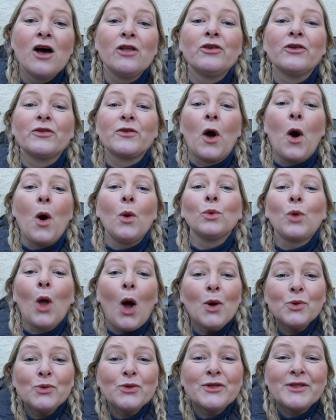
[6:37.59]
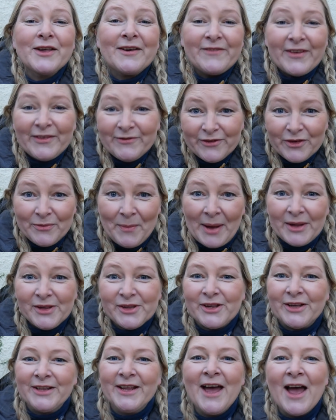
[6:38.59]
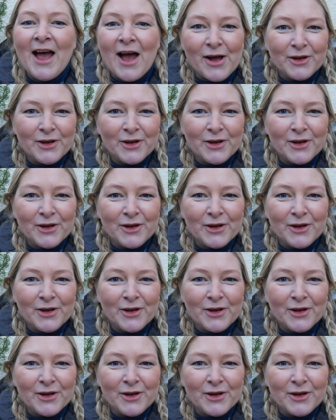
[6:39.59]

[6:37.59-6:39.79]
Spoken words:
there's a whole host of information